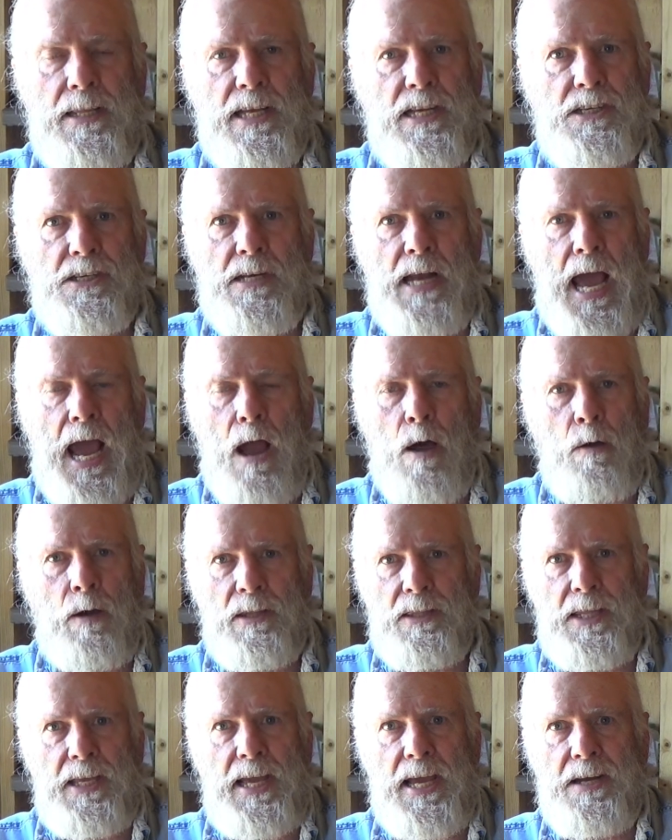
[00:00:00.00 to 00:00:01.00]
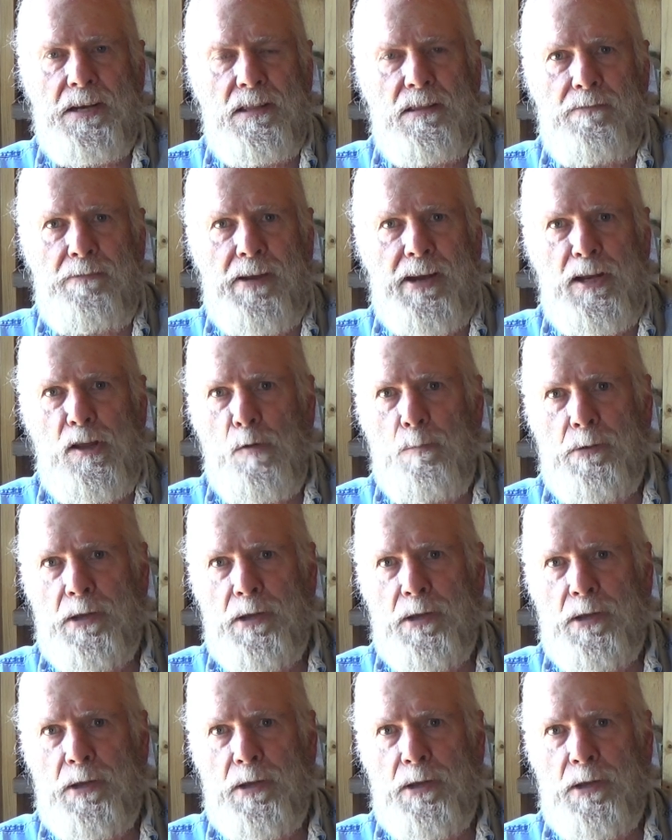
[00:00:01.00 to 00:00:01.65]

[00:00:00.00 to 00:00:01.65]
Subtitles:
this now at the end of the video?